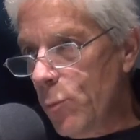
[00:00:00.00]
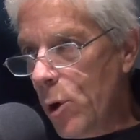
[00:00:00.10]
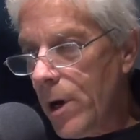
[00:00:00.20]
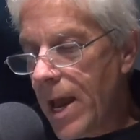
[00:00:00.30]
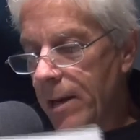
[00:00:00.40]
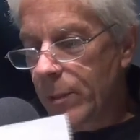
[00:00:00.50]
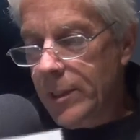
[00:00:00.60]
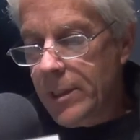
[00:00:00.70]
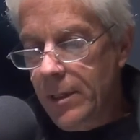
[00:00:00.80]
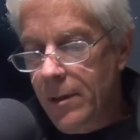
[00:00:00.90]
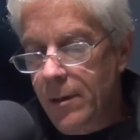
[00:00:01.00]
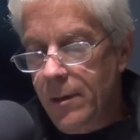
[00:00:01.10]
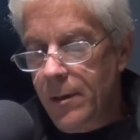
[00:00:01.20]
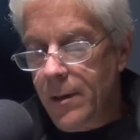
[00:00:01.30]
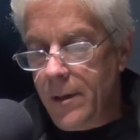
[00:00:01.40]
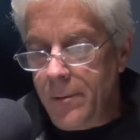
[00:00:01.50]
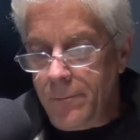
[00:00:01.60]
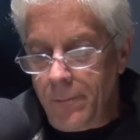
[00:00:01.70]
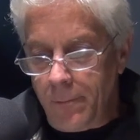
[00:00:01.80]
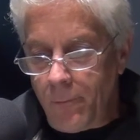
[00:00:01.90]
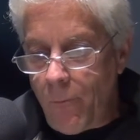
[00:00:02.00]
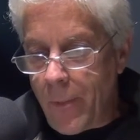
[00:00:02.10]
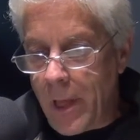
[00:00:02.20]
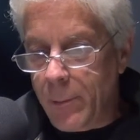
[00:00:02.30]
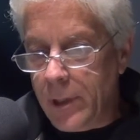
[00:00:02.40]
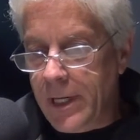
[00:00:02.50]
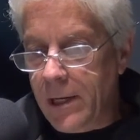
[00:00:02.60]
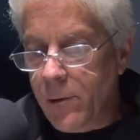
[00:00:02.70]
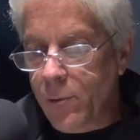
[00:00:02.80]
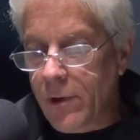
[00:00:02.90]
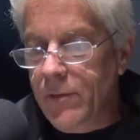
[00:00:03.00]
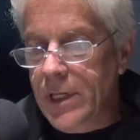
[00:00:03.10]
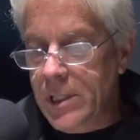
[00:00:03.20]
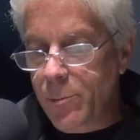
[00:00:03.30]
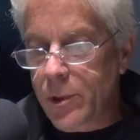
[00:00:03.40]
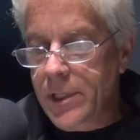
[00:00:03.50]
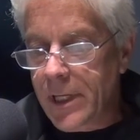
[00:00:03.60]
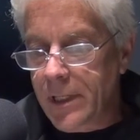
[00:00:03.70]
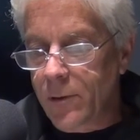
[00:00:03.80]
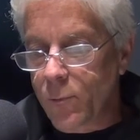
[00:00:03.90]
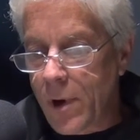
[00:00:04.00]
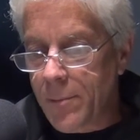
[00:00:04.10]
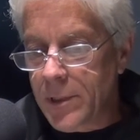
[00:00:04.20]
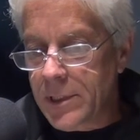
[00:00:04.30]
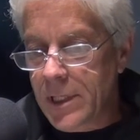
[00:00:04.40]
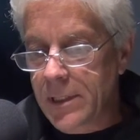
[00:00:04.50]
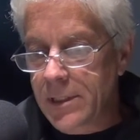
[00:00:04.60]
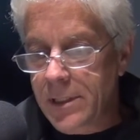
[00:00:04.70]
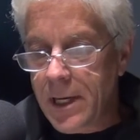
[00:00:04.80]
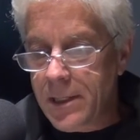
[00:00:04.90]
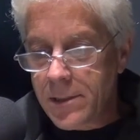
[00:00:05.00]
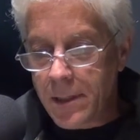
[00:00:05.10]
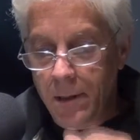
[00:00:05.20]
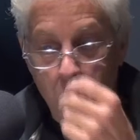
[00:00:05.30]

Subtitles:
more adamant about getting rid of these particular weapons. He says,